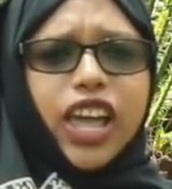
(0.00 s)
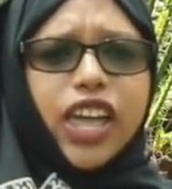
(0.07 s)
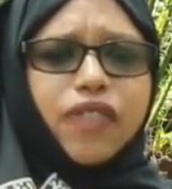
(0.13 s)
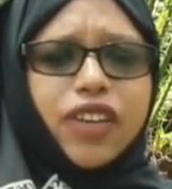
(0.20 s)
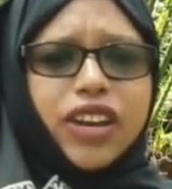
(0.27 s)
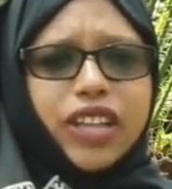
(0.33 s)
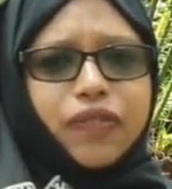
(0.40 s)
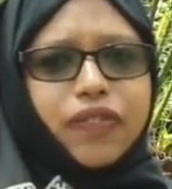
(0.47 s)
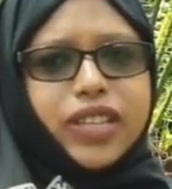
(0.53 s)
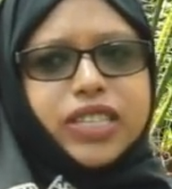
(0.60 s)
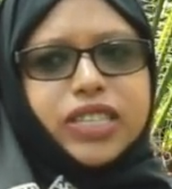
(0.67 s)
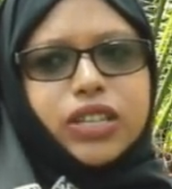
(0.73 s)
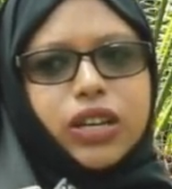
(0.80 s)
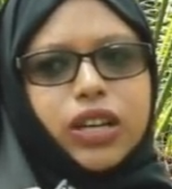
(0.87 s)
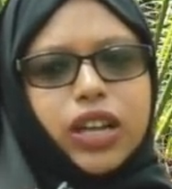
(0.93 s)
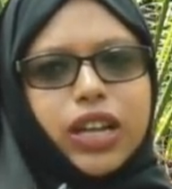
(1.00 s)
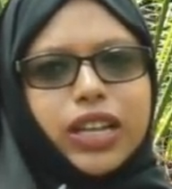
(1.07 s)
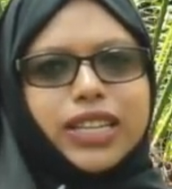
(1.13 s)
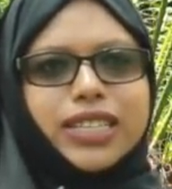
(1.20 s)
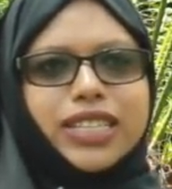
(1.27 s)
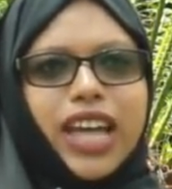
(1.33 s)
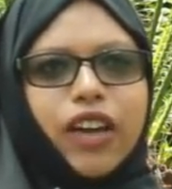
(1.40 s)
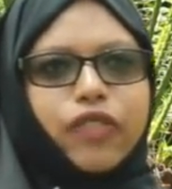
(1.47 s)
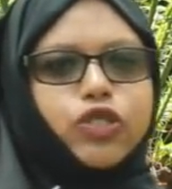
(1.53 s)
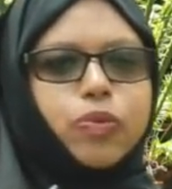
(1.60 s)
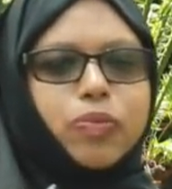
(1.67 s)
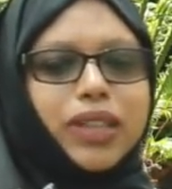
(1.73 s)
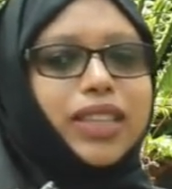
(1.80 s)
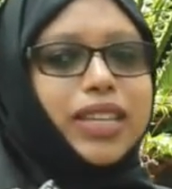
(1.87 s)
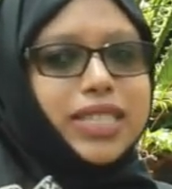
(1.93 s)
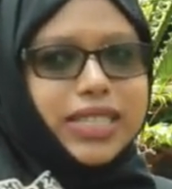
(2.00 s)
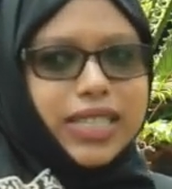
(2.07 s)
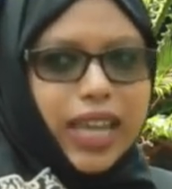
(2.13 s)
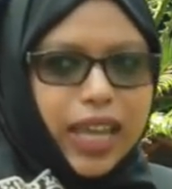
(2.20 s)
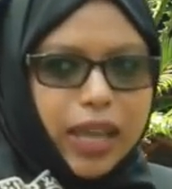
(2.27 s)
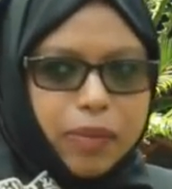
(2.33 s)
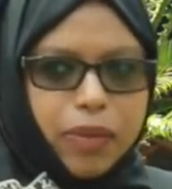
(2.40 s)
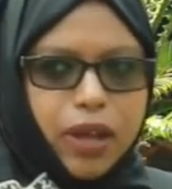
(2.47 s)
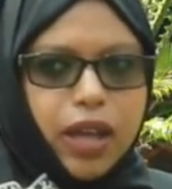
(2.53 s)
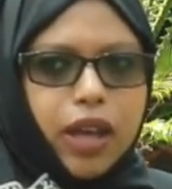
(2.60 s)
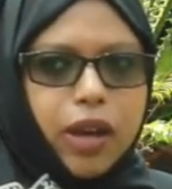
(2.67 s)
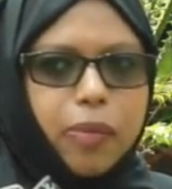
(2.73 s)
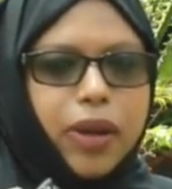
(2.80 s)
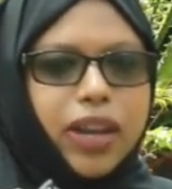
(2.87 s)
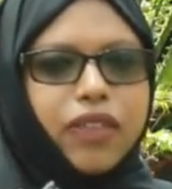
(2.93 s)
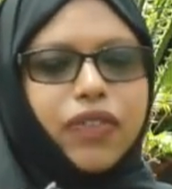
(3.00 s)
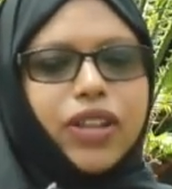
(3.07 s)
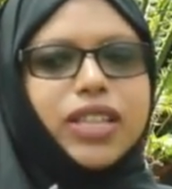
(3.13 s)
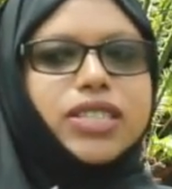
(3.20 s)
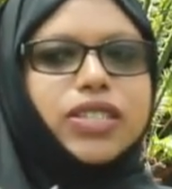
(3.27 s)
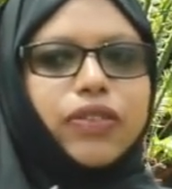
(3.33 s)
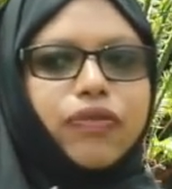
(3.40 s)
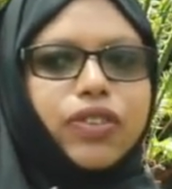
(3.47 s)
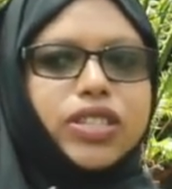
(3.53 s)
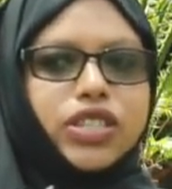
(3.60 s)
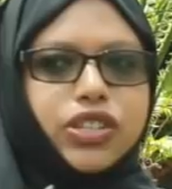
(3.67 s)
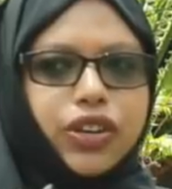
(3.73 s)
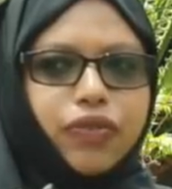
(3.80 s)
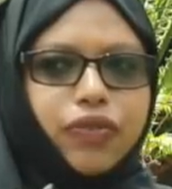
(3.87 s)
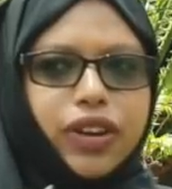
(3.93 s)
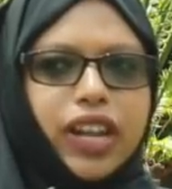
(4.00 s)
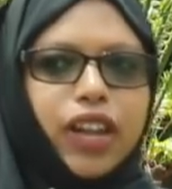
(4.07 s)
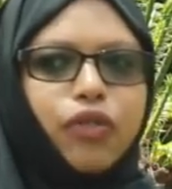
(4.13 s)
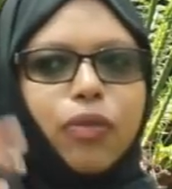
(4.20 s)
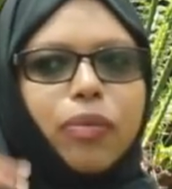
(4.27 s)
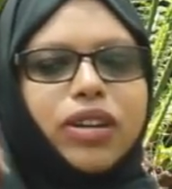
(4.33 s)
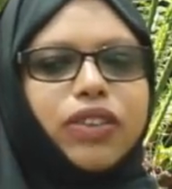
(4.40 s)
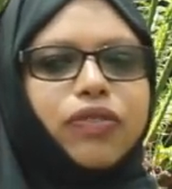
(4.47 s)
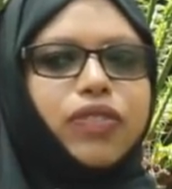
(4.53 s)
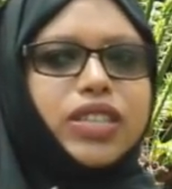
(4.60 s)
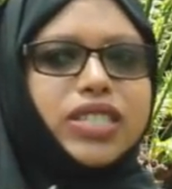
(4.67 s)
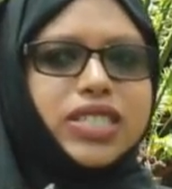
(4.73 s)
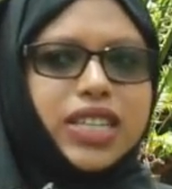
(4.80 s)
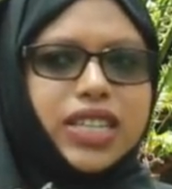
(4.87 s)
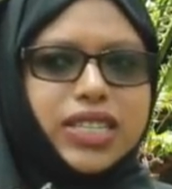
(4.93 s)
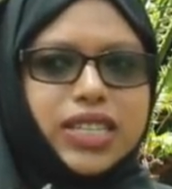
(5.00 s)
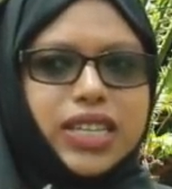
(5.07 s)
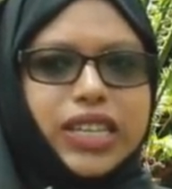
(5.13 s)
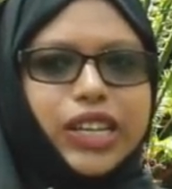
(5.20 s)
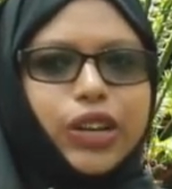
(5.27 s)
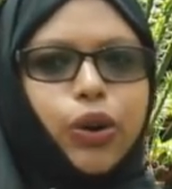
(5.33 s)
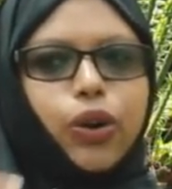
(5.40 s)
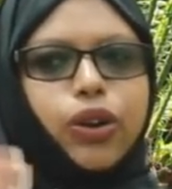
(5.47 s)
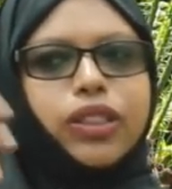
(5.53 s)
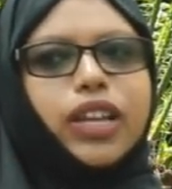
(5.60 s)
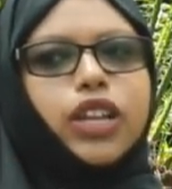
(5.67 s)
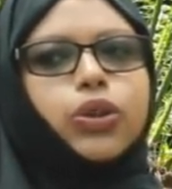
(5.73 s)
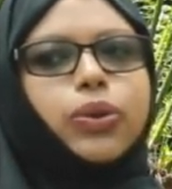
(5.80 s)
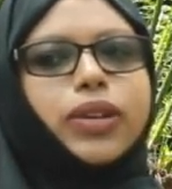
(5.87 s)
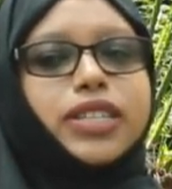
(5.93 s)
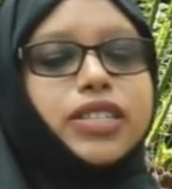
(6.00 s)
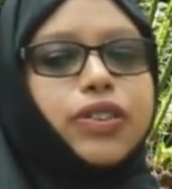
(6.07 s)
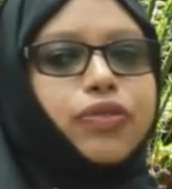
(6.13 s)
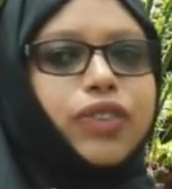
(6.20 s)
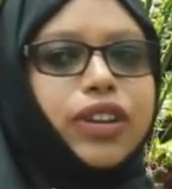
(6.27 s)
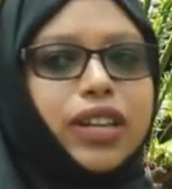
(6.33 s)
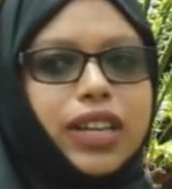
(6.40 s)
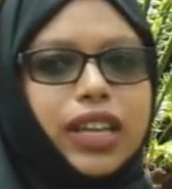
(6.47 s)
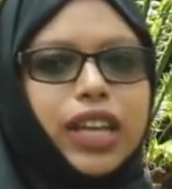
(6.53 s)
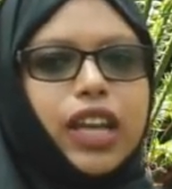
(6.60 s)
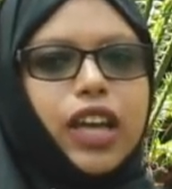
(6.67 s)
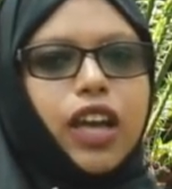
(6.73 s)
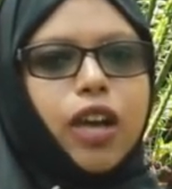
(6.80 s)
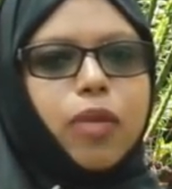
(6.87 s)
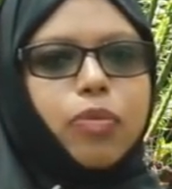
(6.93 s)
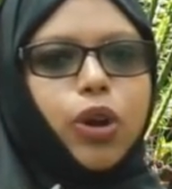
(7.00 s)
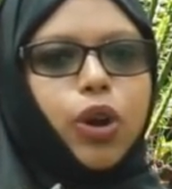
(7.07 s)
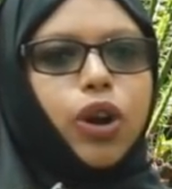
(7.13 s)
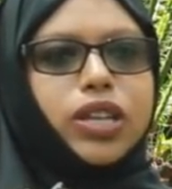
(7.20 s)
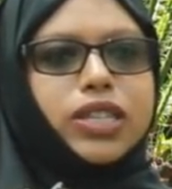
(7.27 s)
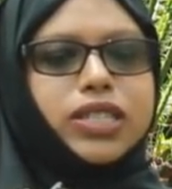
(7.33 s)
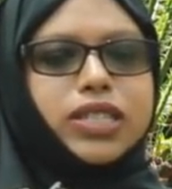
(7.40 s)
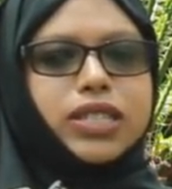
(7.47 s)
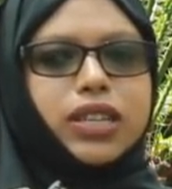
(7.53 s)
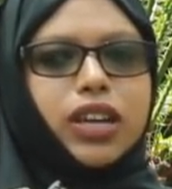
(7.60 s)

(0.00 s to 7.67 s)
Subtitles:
Even if it's it doesn't have to be the same, but even if it's different, like from a different city, or they do it differently, because